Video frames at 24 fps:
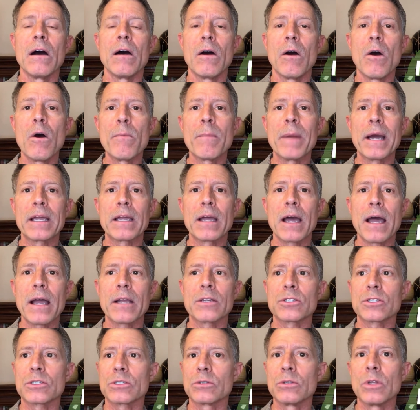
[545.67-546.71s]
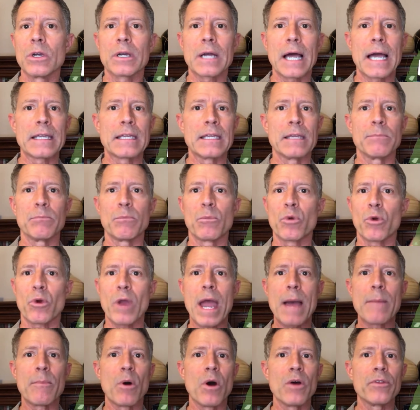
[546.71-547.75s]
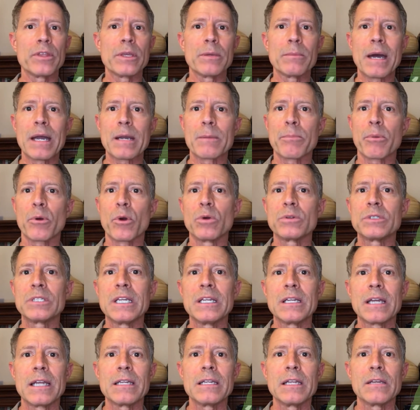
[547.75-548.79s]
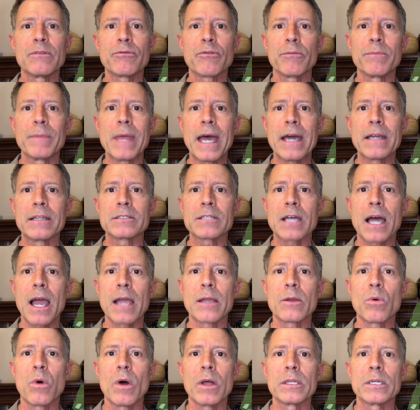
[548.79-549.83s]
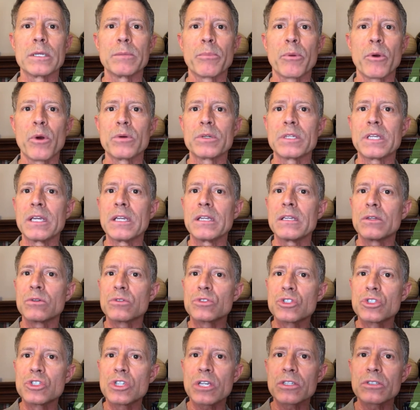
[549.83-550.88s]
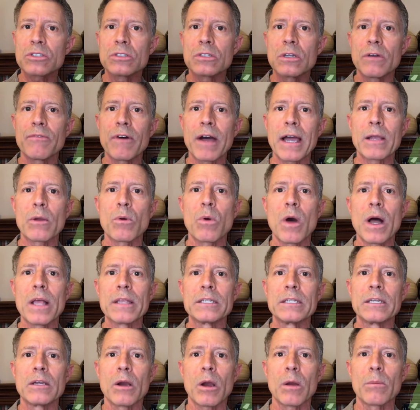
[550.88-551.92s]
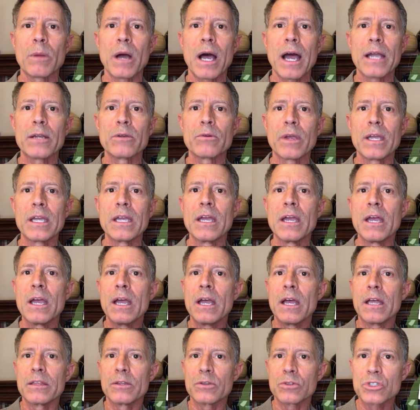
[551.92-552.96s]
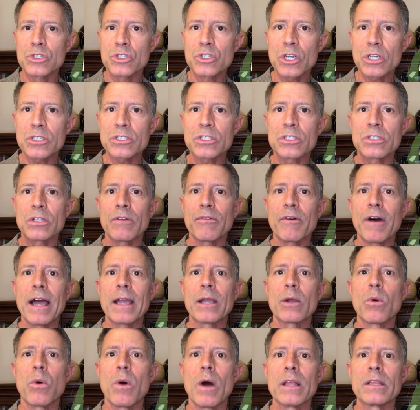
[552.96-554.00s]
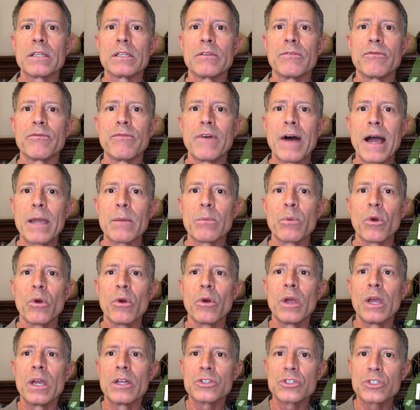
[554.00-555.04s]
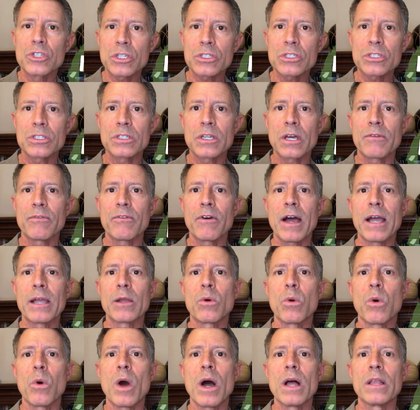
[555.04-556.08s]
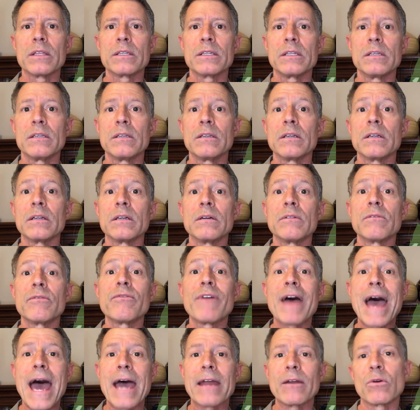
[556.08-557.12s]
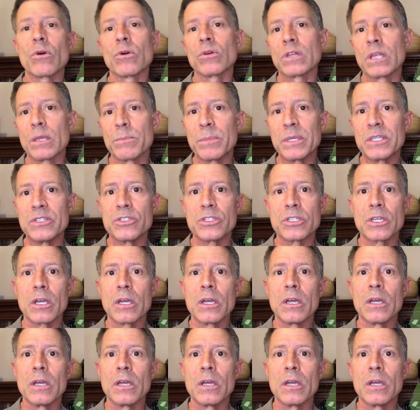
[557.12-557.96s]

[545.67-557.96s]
oh my gosh, look, I can grab all the amount of protein I need from that. It's high quality protein. There's just enough high quality carbohydrate. There's just enough high quality fiber, just enough high quality fat or lipids